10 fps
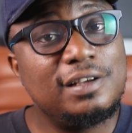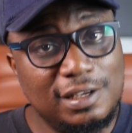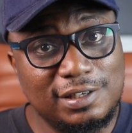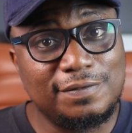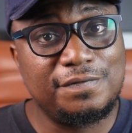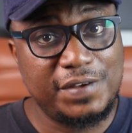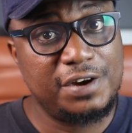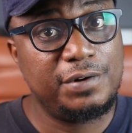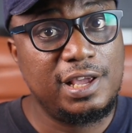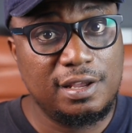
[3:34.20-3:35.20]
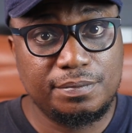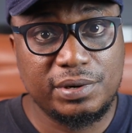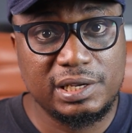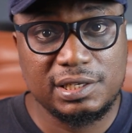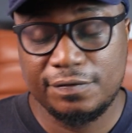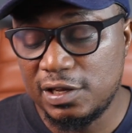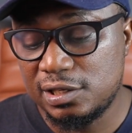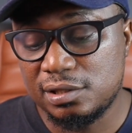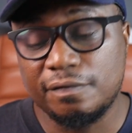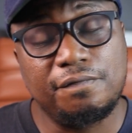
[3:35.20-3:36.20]
is very impressive.
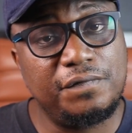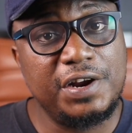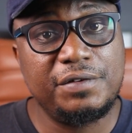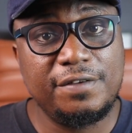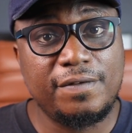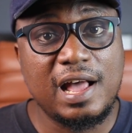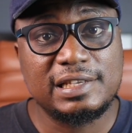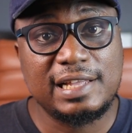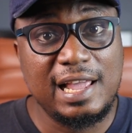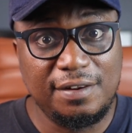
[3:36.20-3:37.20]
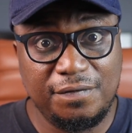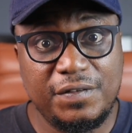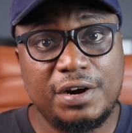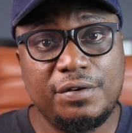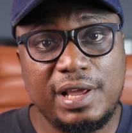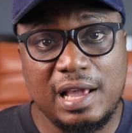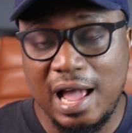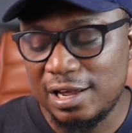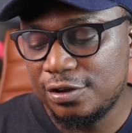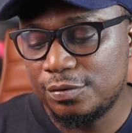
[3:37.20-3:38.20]
It's very fast and very
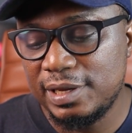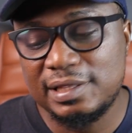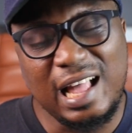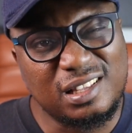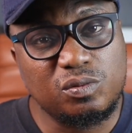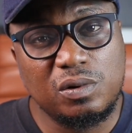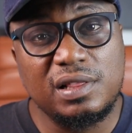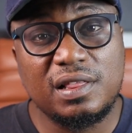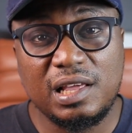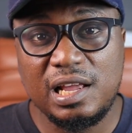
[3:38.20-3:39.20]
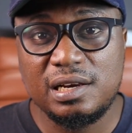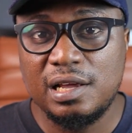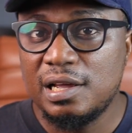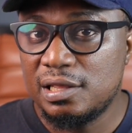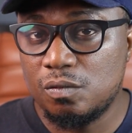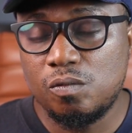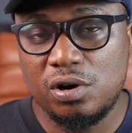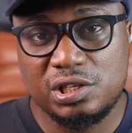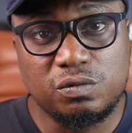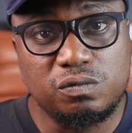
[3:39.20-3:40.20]
accurate. That's one thing that
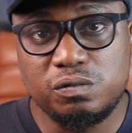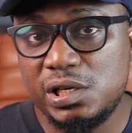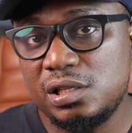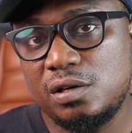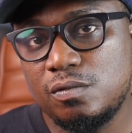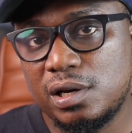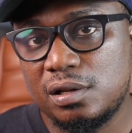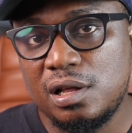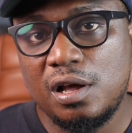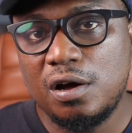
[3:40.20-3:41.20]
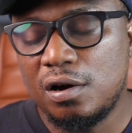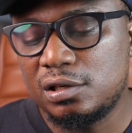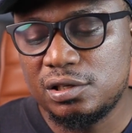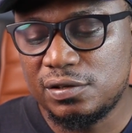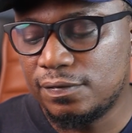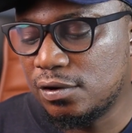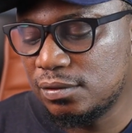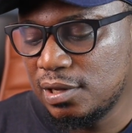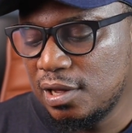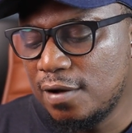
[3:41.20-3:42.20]
works really well on this
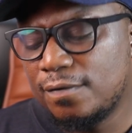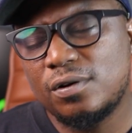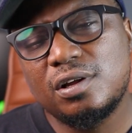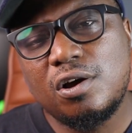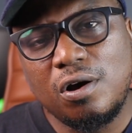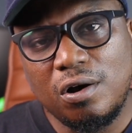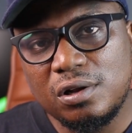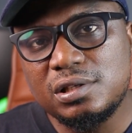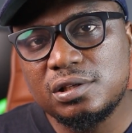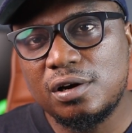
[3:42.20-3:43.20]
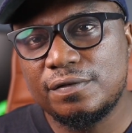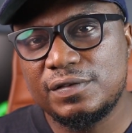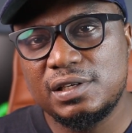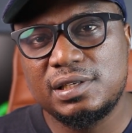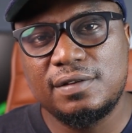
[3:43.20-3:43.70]
phone. For the cons of this